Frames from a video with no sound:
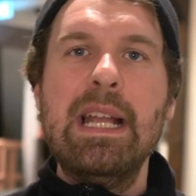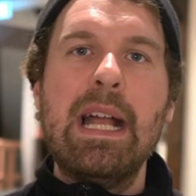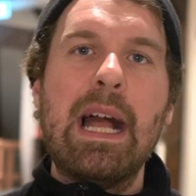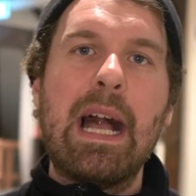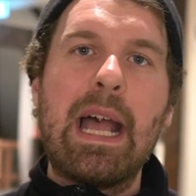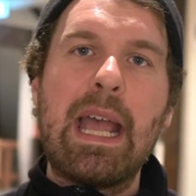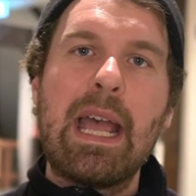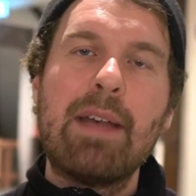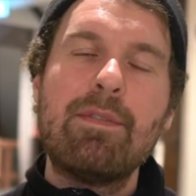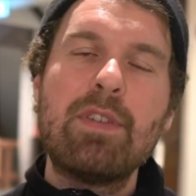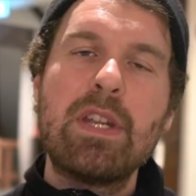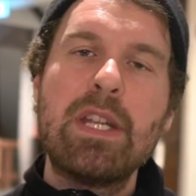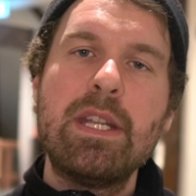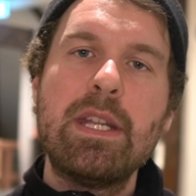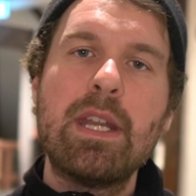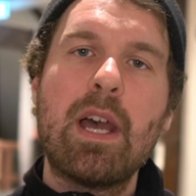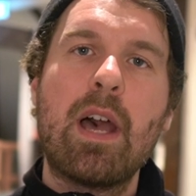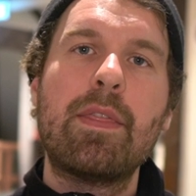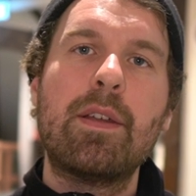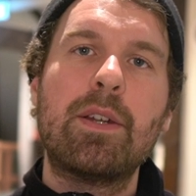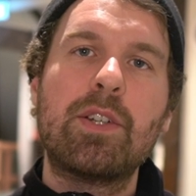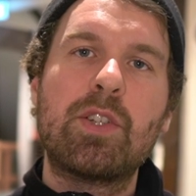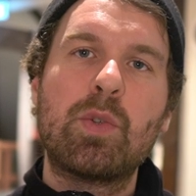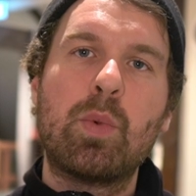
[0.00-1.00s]
I have
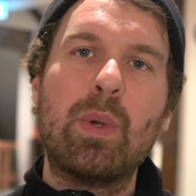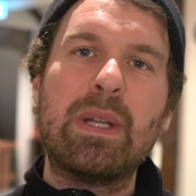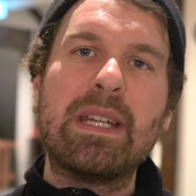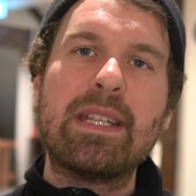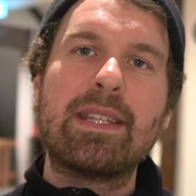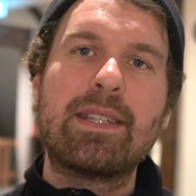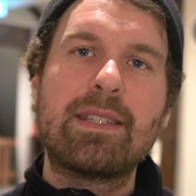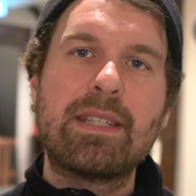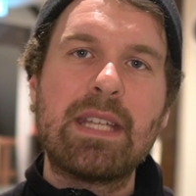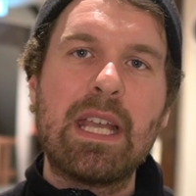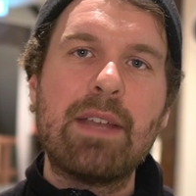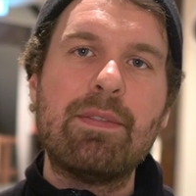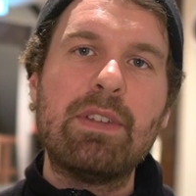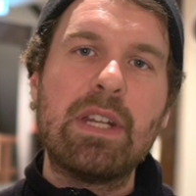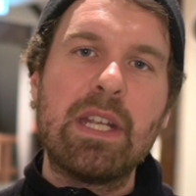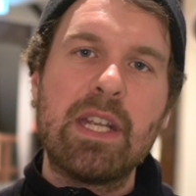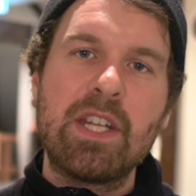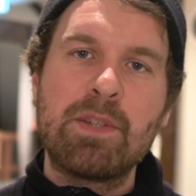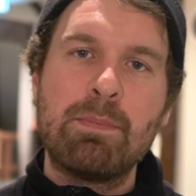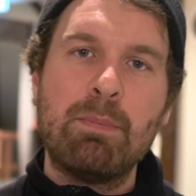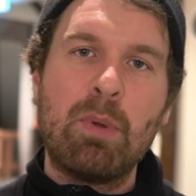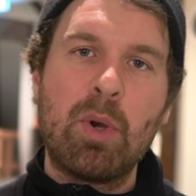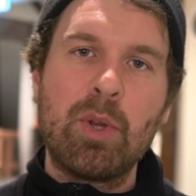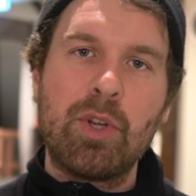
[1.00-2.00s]
another 27
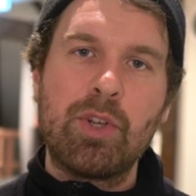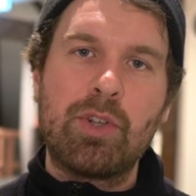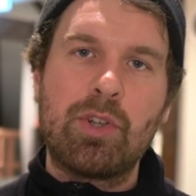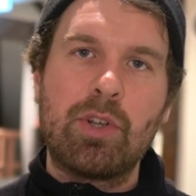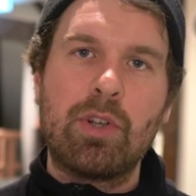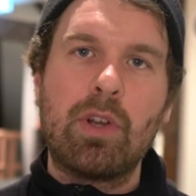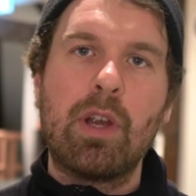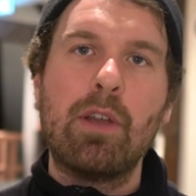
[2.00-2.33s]
inch monitor,